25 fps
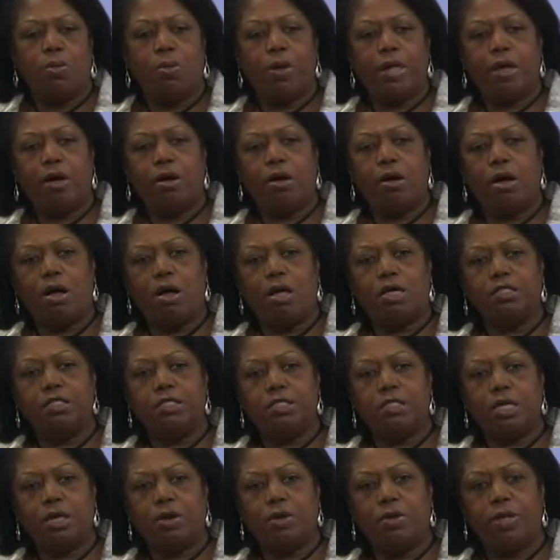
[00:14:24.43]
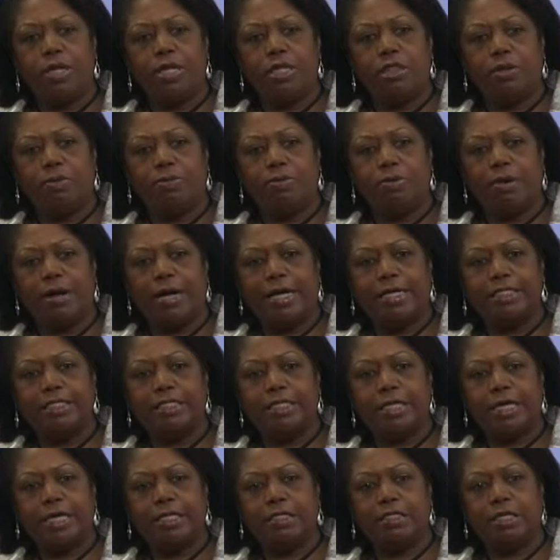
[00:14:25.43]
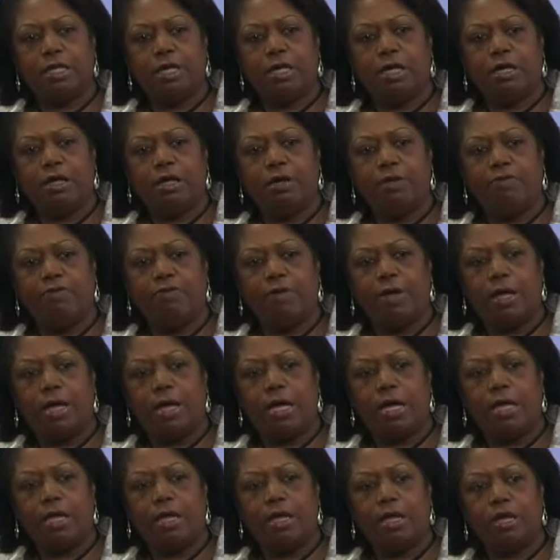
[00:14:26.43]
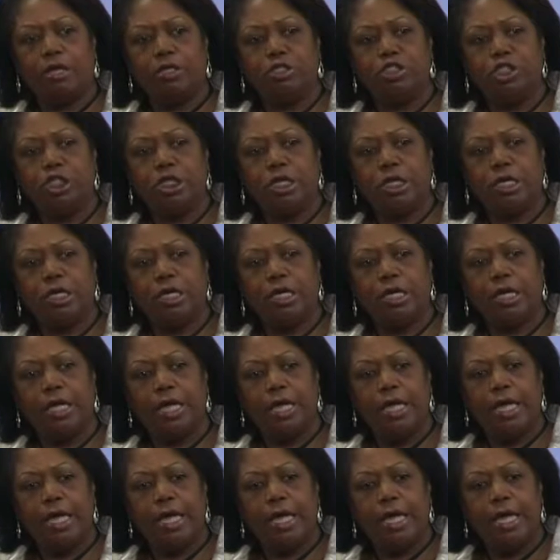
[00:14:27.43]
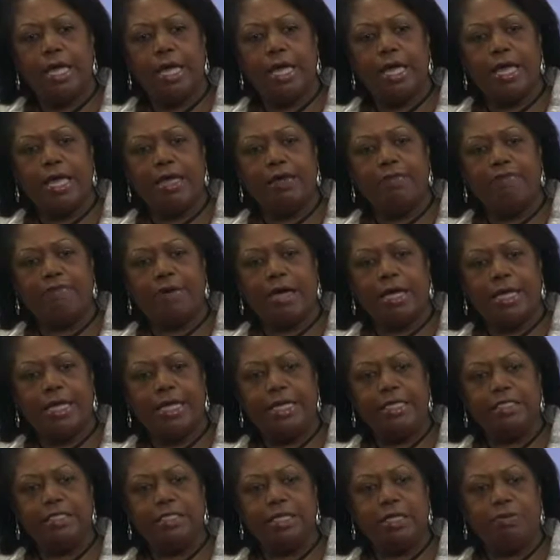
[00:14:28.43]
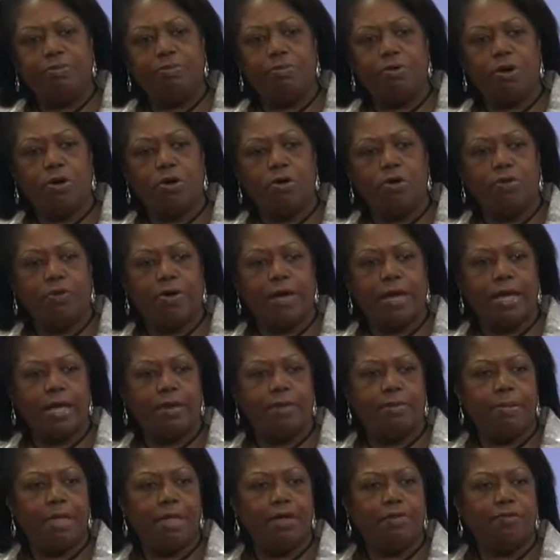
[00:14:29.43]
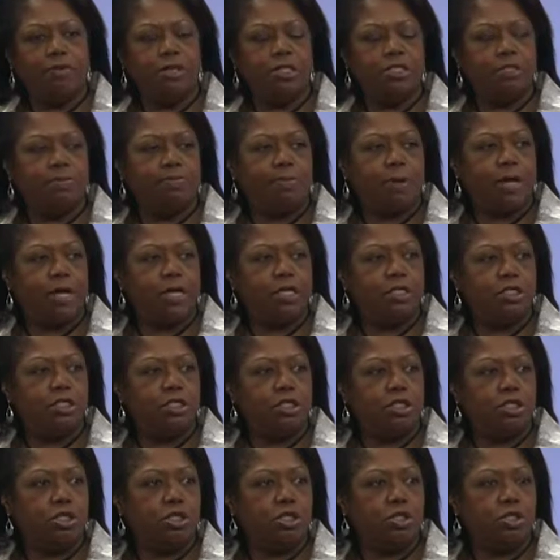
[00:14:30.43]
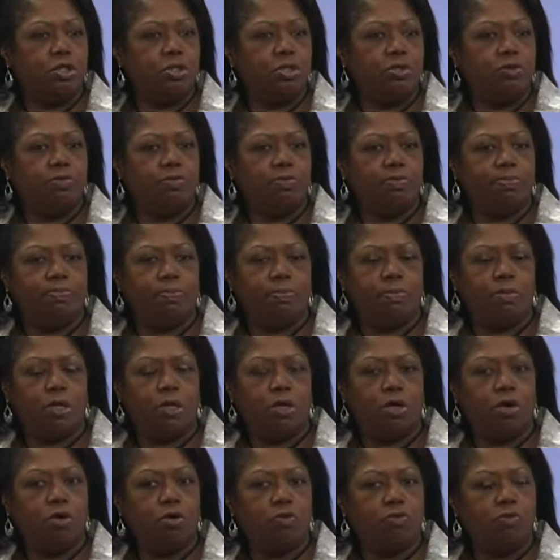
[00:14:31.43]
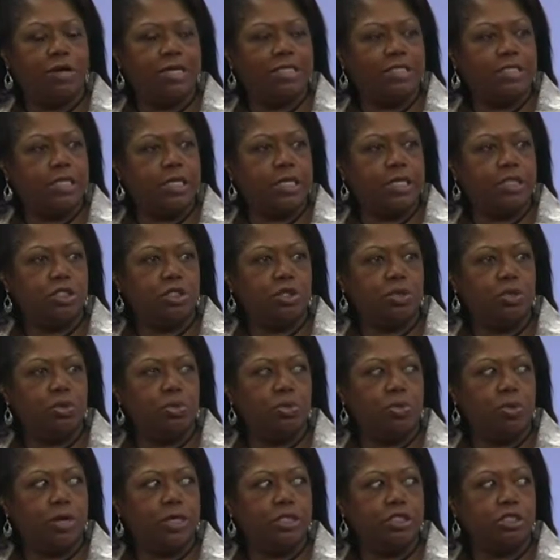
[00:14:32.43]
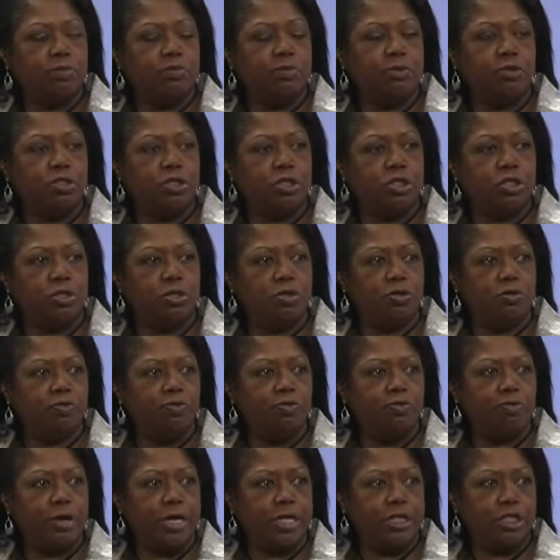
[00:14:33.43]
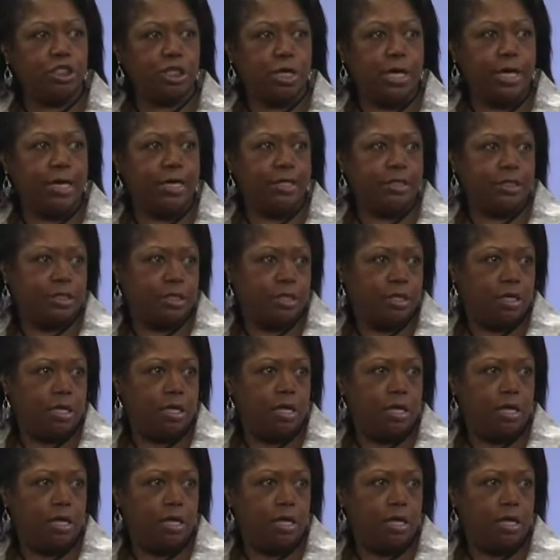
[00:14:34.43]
We are also in the process of launching a financing program in response to local residents who want to pursue franchise